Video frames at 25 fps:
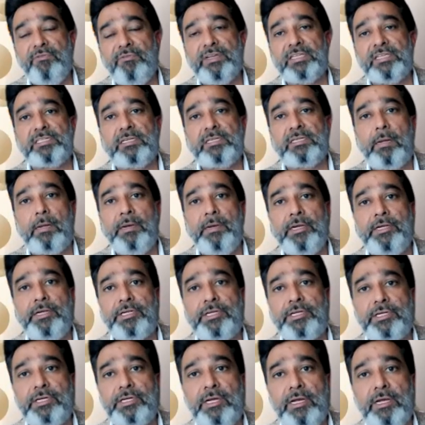
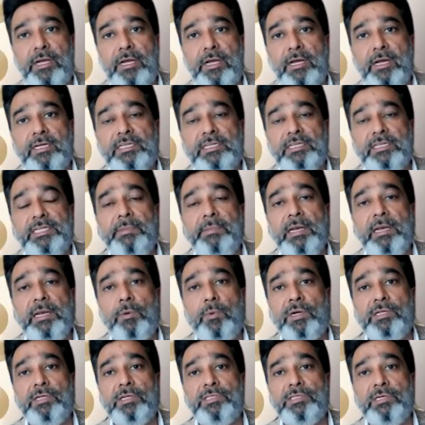established similar
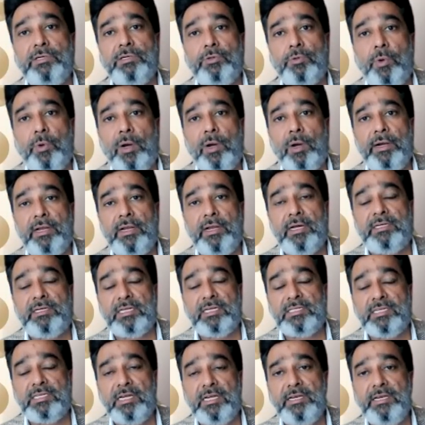ones in Rwanda,
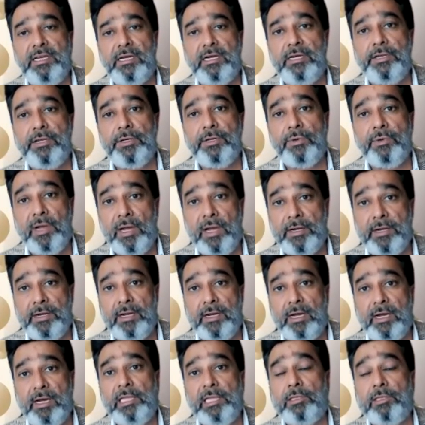Tanzania,
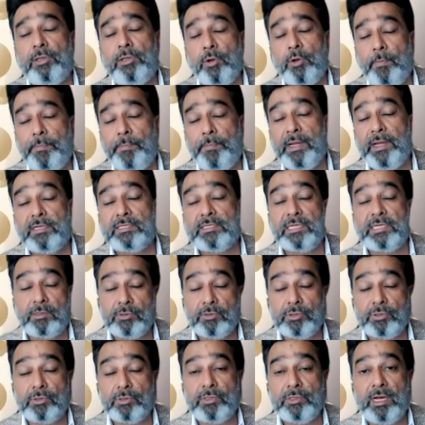Uganda, Ethiopia,
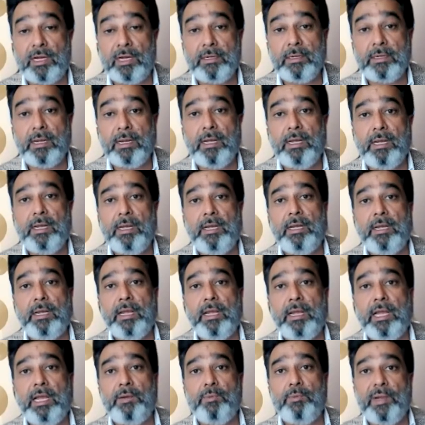South Sudan.
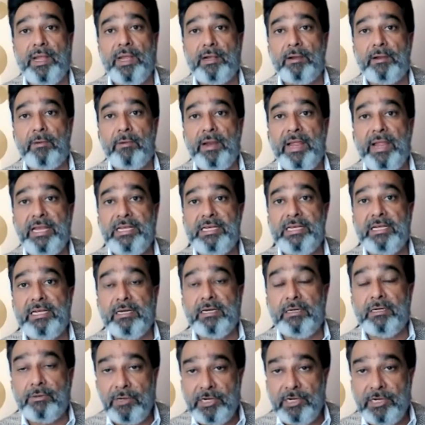And we are creating
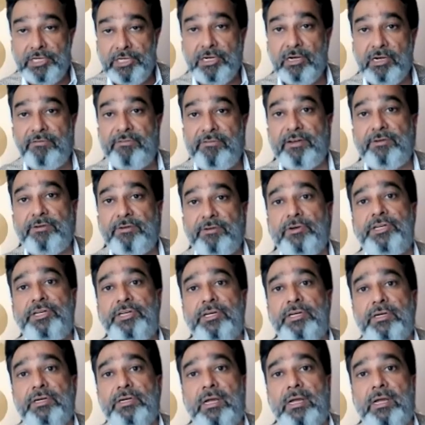a regional
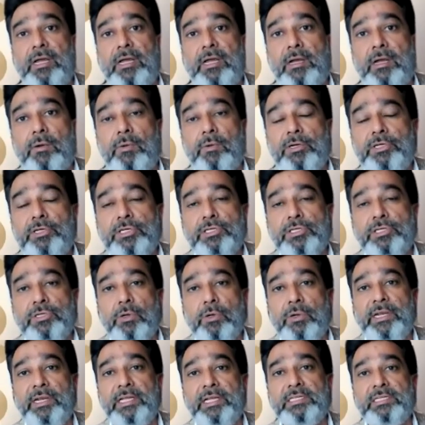federation, which is
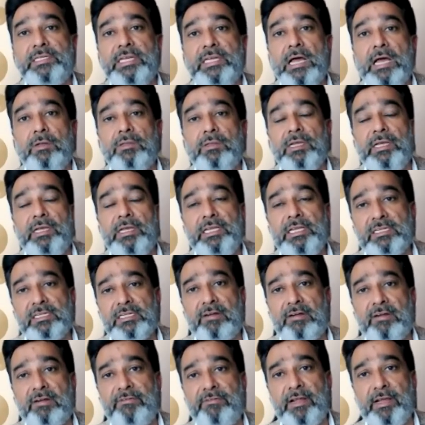known as now the East
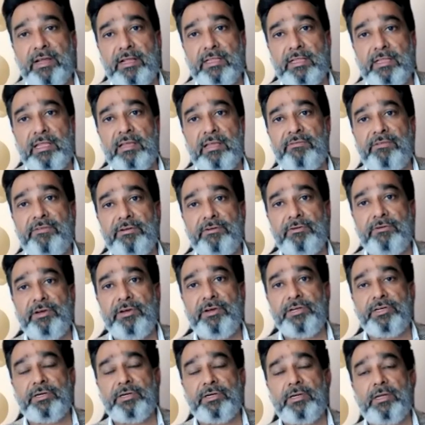Africa Healthcare
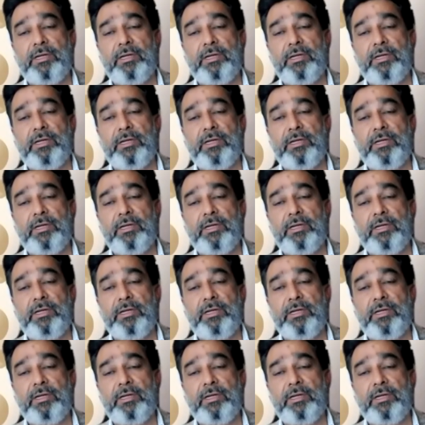Federation.